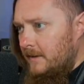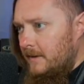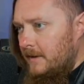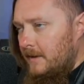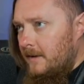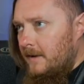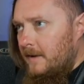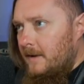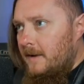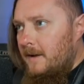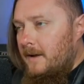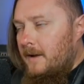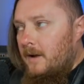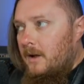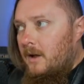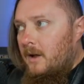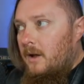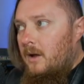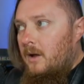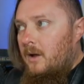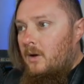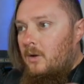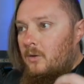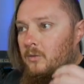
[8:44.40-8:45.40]

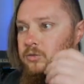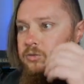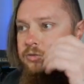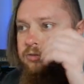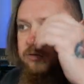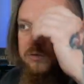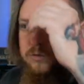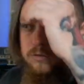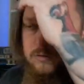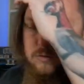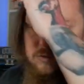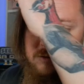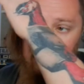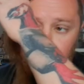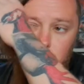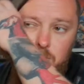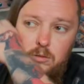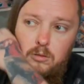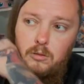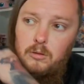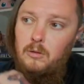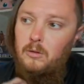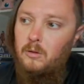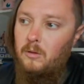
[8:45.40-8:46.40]

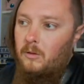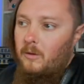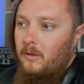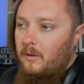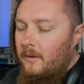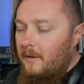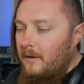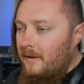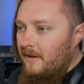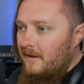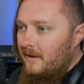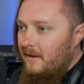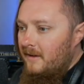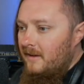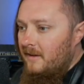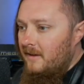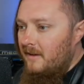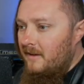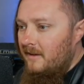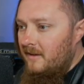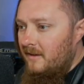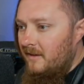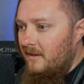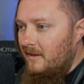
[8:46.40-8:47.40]

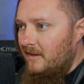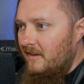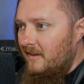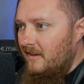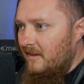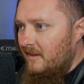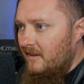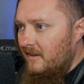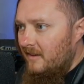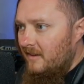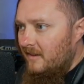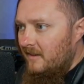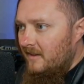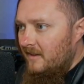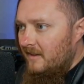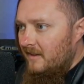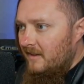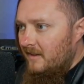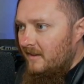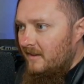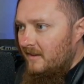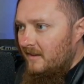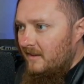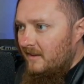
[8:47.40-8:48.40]

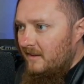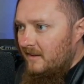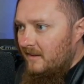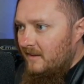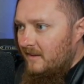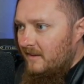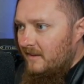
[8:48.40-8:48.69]
Nothing is said.